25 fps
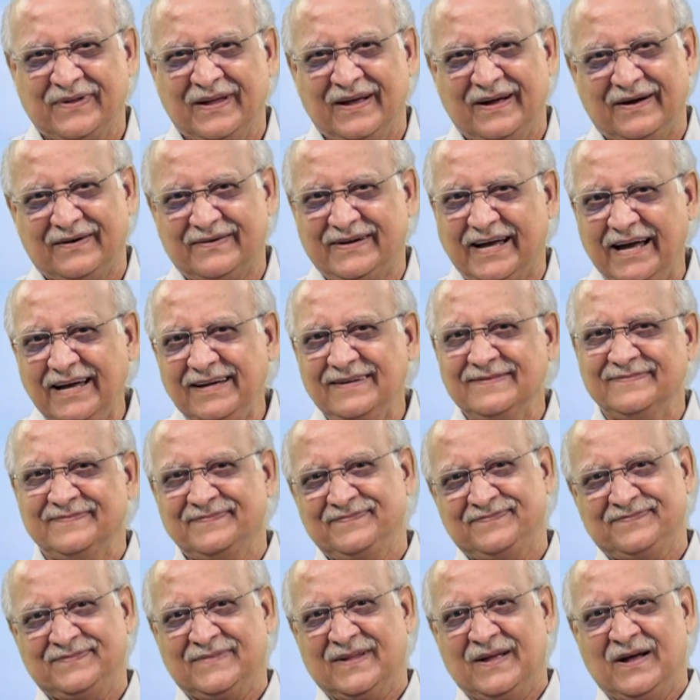Okay?
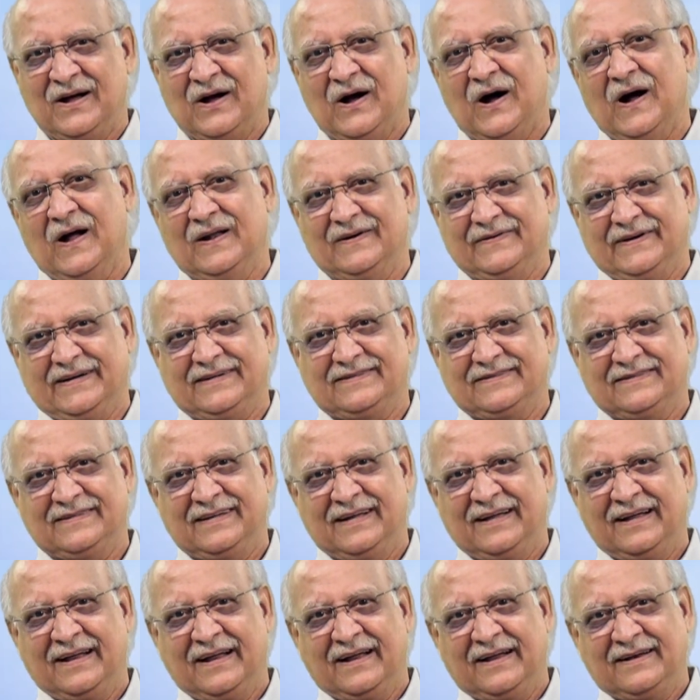All right.
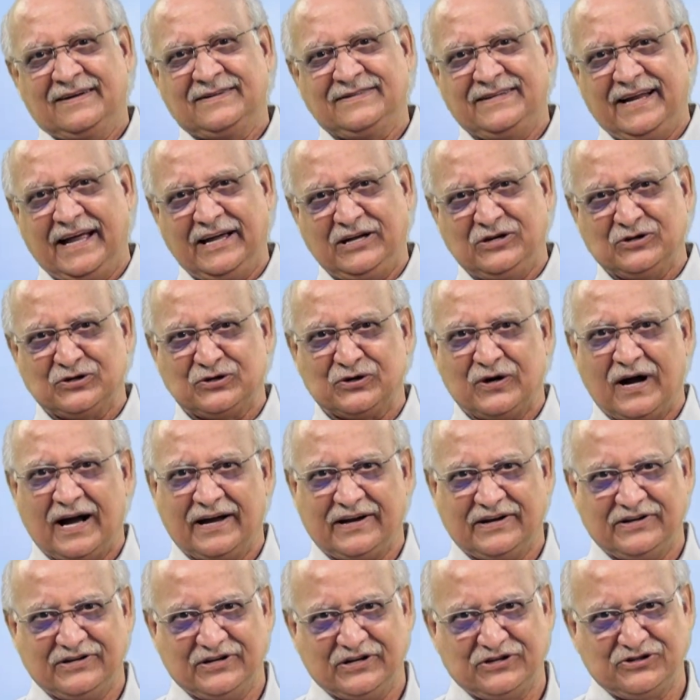Take you to
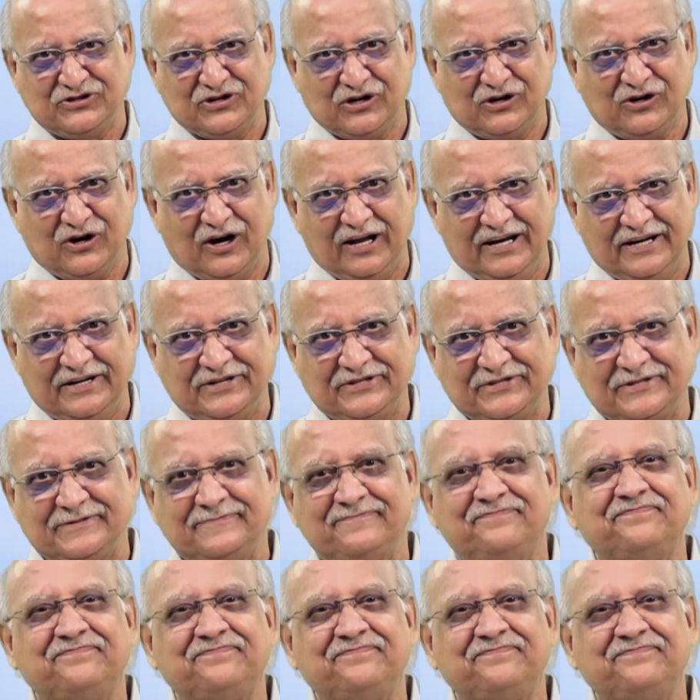architecture college.